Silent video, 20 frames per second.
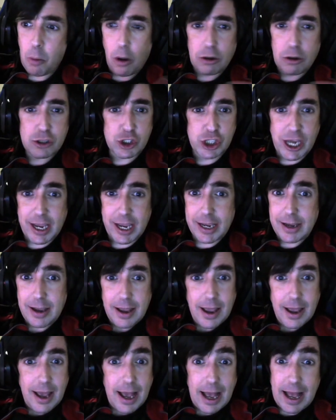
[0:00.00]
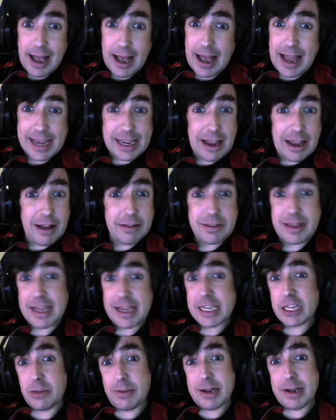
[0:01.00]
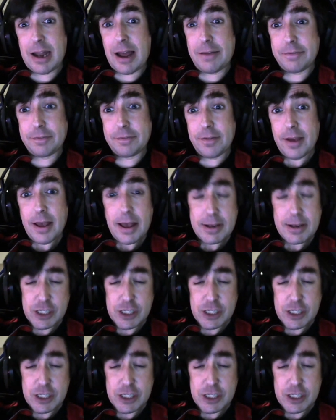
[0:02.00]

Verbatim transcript: watching, I can't thank you enough.